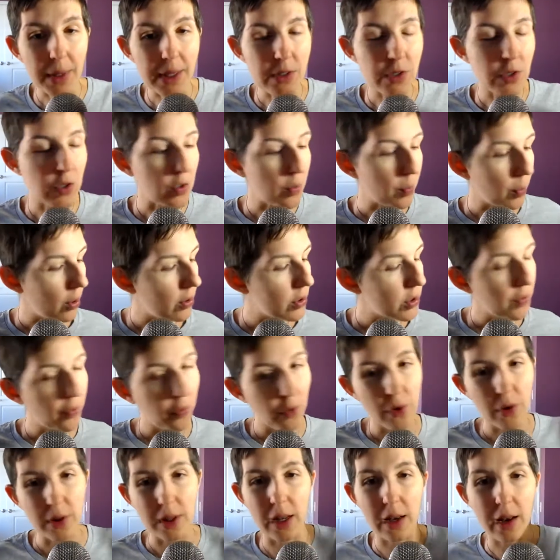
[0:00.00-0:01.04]
too
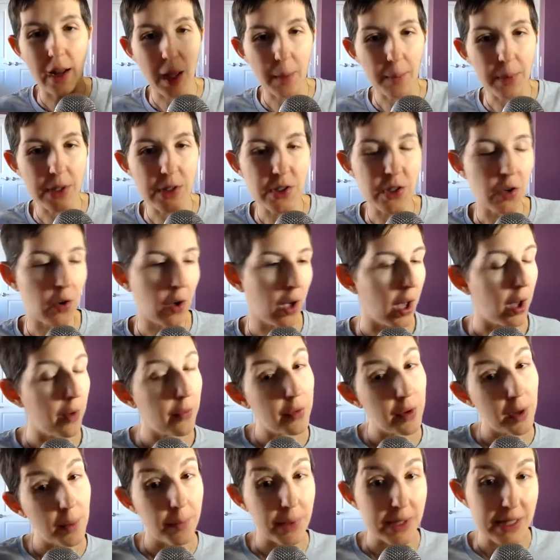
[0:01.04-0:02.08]
boastful and not be too
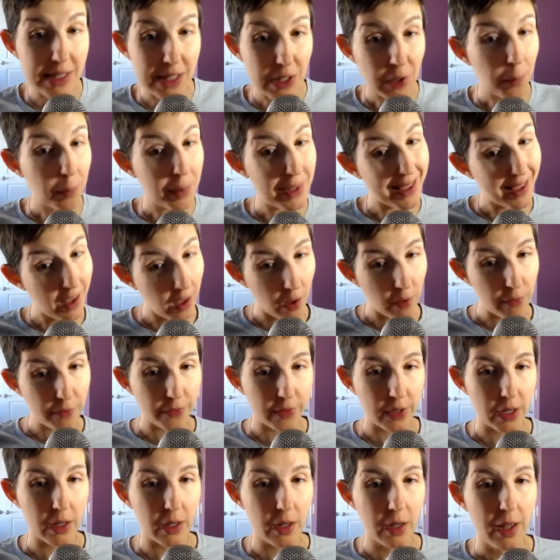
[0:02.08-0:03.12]
confident, but still be
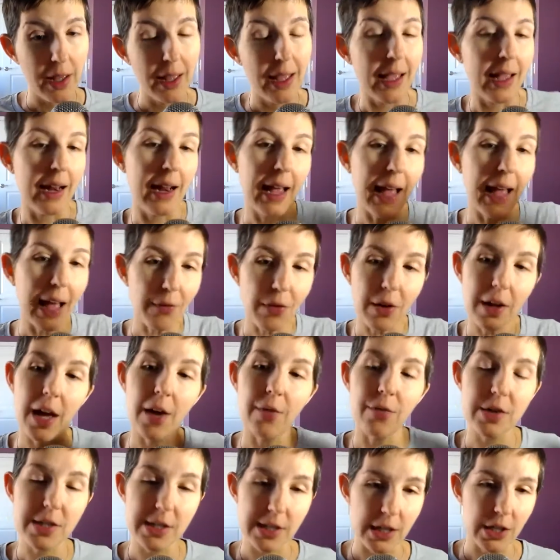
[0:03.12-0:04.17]
confident and have the
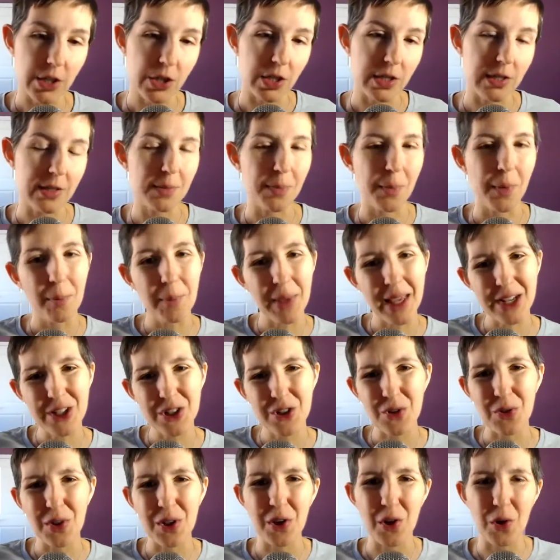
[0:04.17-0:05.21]
conversations, but make
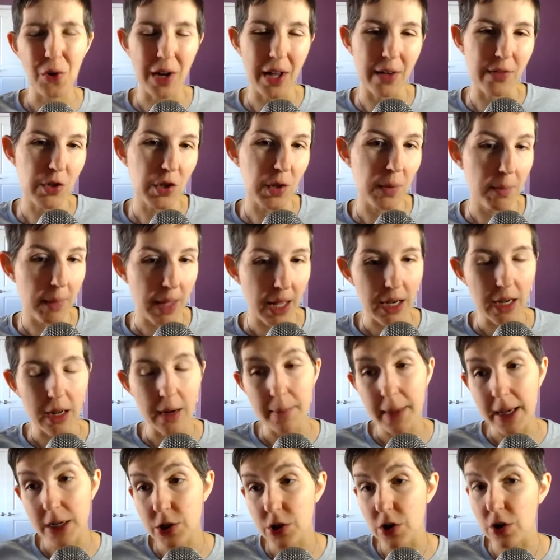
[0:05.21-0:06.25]
sure that you don't have too many and
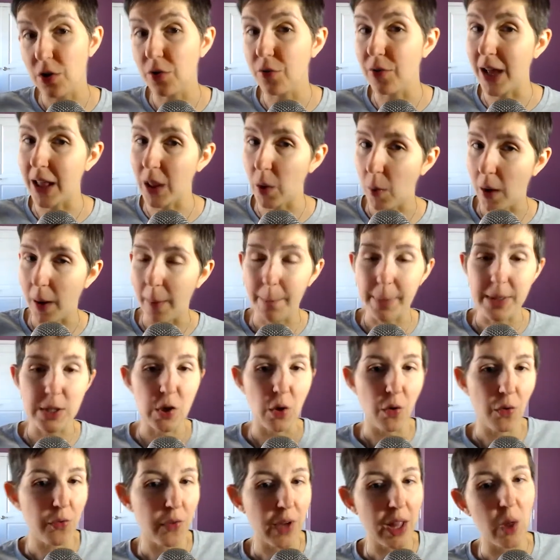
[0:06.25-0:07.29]
make sure you follow up, but
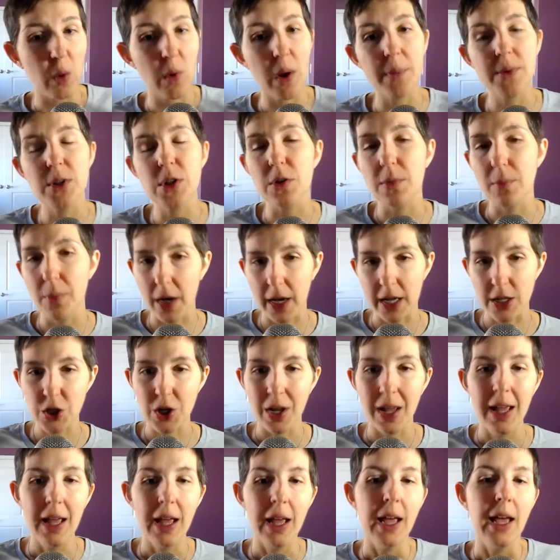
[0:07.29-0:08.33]
don't follow up too much.
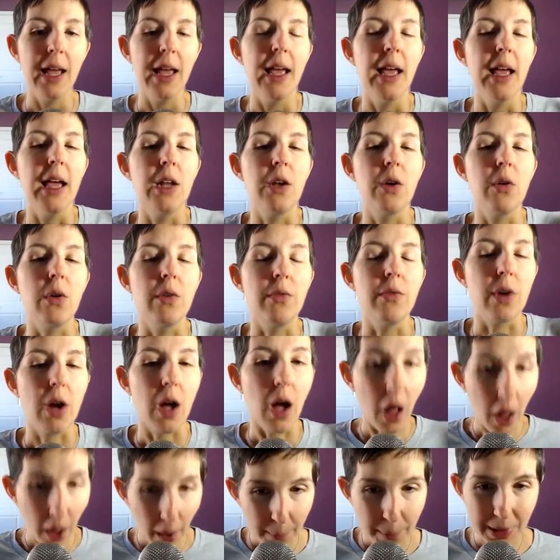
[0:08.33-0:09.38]
And you're
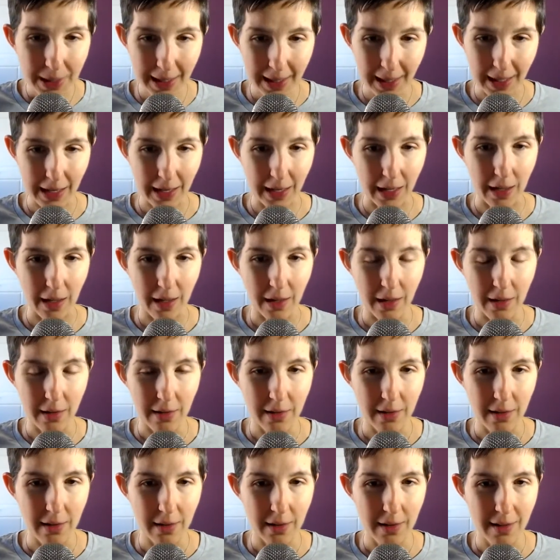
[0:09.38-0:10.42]
overcomplicating it.
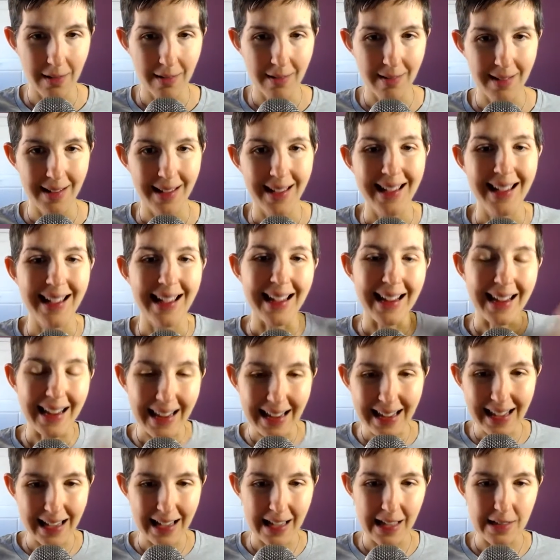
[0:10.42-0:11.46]

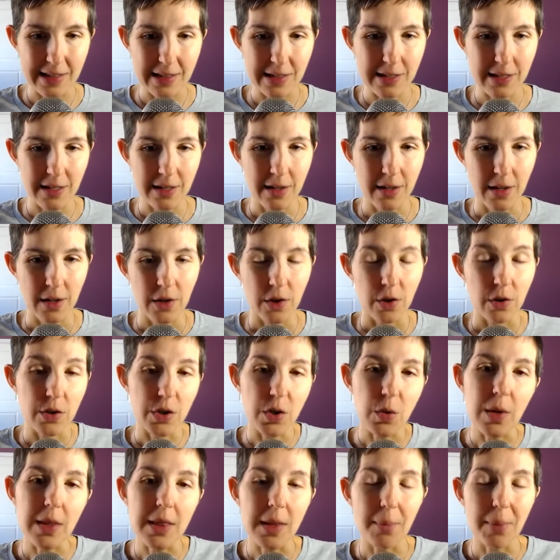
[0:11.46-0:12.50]
And you're
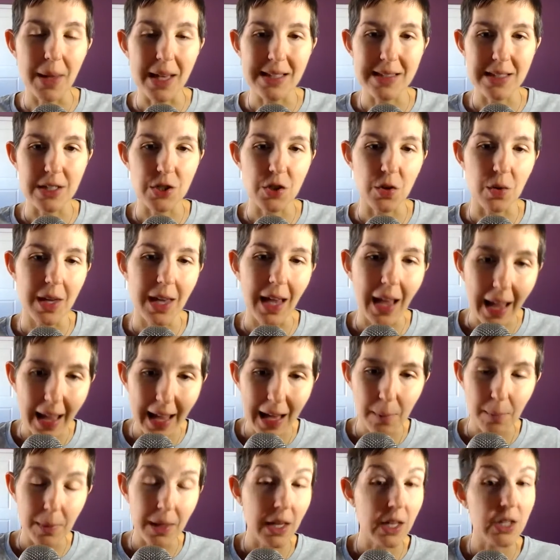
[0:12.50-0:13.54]
doing the best that you
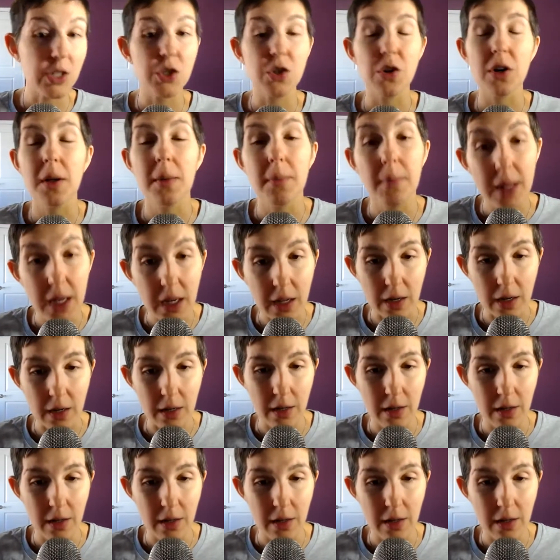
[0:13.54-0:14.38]
can because you're committed.